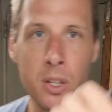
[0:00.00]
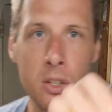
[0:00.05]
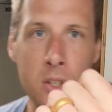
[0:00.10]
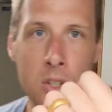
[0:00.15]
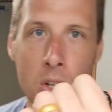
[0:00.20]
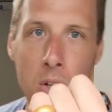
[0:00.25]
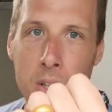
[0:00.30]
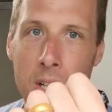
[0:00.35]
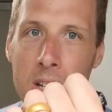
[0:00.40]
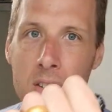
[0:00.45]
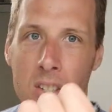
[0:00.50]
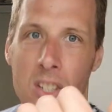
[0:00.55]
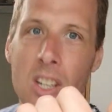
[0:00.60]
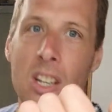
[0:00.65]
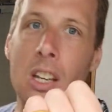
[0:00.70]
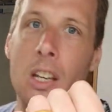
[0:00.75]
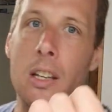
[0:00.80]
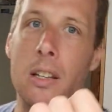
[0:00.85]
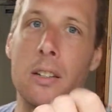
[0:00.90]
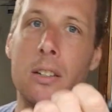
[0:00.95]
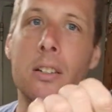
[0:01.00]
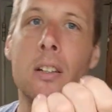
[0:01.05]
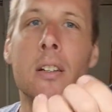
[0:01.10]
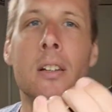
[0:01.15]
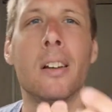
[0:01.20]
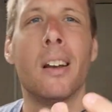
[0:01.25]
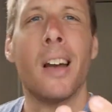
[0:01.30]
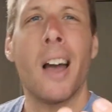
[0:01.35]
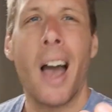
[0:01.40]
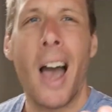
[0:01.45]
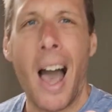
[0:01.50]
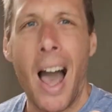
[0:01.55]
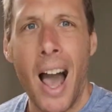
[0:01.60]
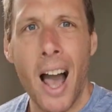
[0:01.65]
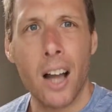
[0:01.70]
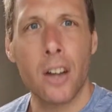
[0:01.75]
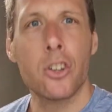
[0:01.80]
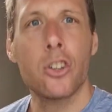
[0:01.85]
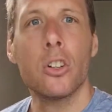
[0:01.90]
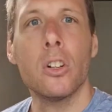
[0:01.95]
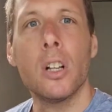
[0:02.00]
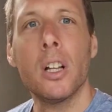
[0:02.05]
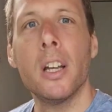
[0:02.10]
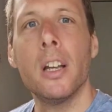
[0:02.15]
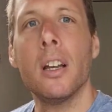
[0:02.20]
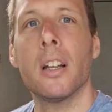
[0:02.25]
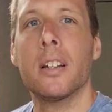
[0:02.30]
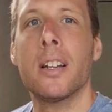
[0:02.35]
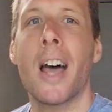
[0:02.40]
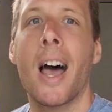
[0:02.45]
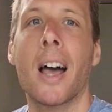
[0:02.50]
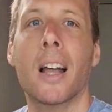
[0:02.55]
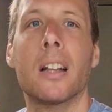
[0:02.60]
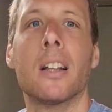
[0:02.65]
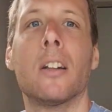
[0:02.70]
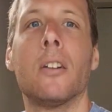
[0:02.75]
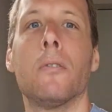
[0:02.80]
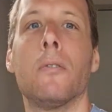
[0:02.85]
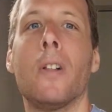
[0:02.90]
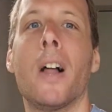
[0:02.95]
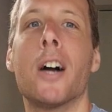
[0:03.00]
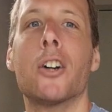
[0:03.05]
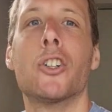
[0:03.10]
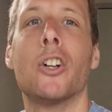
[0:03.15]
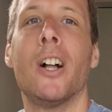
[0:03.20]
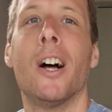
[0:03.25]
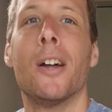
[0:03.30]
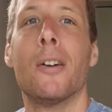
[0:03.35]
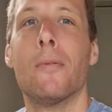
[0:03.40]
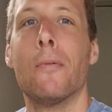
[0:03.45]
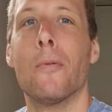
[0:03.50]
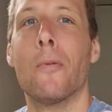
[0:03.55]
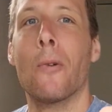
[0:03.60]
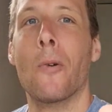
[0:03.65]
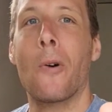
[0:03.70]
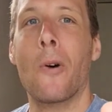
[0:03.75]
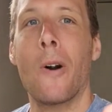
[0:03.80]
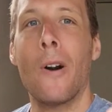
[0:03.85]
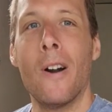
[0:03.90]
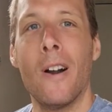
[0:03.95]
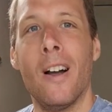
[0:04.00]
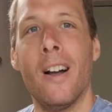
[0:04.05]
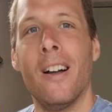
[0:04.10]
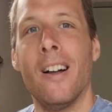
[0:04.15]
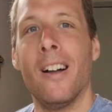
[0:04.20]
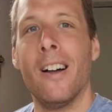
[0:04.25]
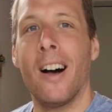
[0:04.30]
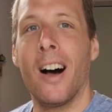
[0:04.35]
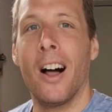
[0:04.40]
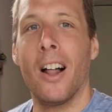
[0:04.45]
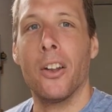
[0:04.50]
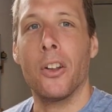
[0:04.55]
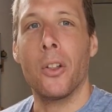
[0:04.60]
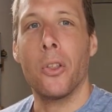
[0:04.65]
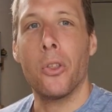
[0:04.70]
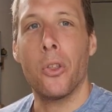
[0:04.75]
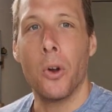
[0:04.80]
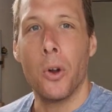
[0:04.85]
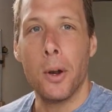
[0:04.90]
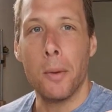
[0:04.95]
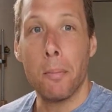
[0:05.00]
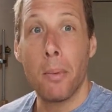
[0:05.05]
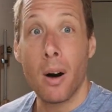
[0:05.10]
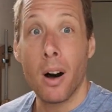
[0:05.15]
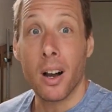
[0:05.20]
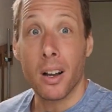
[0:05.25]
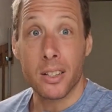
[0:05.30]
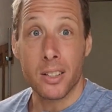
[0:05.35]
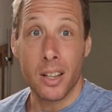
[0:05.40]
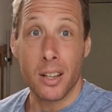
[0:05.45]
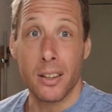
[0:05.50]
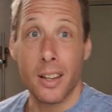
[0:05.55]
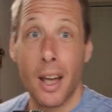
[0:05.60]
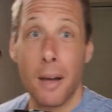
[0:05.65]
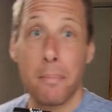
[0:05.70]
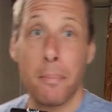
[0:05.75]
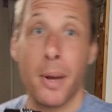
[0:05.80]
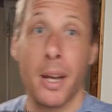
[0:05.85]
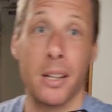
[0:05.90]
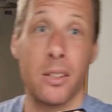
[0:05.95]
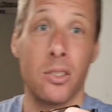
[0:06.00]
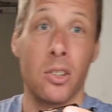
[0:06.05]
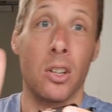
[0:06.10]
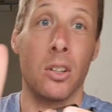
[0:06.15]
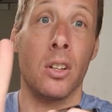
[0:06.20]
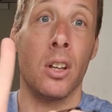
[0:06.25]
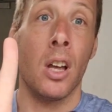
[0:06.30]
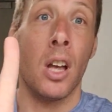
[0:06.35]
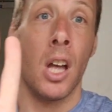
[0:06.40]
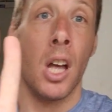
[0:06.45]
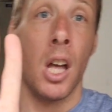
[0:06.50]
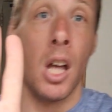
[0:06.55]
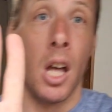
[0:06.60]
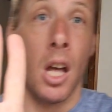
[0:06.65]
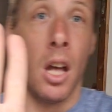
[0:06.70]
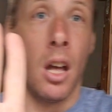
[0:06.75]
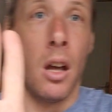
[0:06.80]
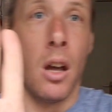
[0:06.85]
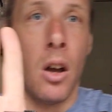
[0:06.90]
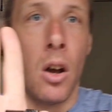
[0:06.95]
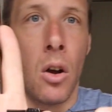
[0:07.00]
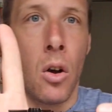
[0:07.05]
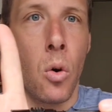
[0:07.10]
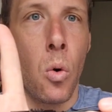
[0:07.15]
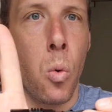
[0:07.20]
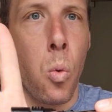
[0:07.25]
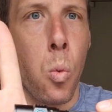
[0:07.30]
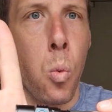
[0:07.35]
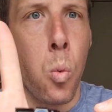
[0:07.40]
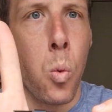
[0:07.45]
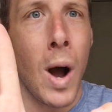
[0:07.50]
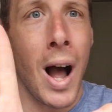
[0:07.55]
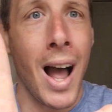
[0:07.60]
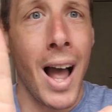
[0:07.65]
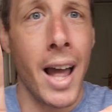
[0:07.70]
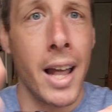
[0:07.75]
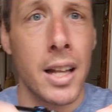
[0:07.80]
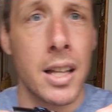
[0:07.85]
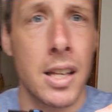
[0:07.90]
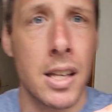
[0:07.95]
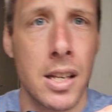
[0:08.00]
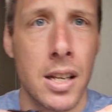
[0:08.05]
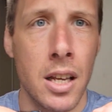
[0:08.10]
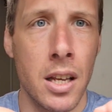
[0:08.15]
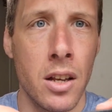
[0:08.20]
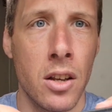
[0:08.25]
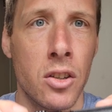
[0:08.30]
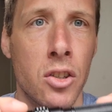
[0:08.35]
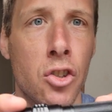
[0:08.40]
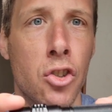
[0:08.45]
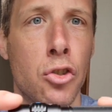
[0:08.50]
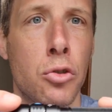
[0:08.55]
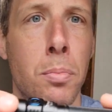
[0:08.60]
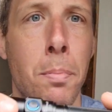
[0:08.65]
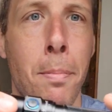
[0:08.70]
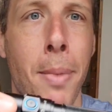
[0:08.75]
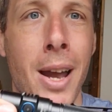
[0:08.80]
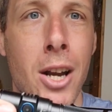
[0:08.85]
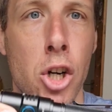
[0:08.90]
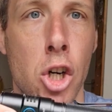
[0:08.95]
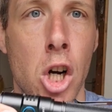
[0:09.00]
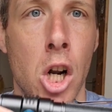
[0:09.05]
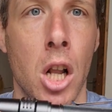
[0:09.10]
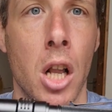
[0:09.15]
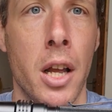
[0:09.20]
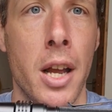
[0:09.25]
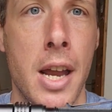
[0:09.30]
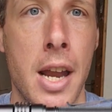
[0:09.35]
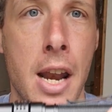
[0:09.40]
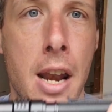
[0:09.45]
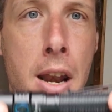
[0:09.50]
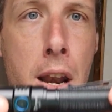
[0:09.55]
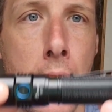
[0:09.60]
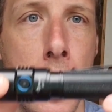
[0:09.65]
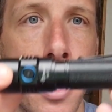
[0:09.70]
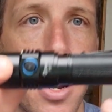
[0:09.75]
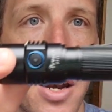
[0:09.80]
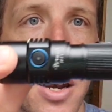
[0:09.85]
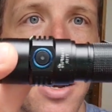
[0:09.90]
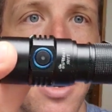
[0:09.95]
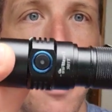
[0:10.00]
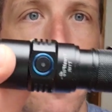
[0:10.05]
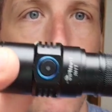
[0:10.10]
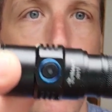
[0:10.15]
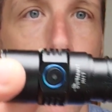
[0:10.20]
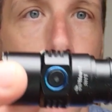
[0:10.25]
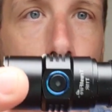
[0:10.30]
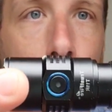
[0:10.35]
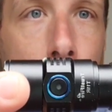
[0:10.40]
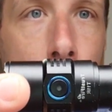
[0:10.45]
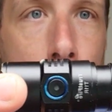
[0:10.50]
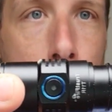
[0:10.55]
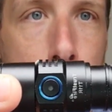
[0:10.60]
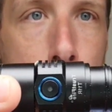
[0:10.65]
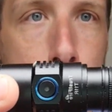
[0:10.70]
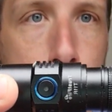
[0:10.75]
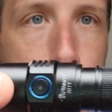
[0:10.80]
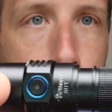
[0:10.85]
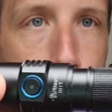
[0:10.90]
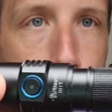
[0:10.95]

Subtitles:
So this is actually a tactical flashlight for under 30 bucks, and that makes it quite special in the market.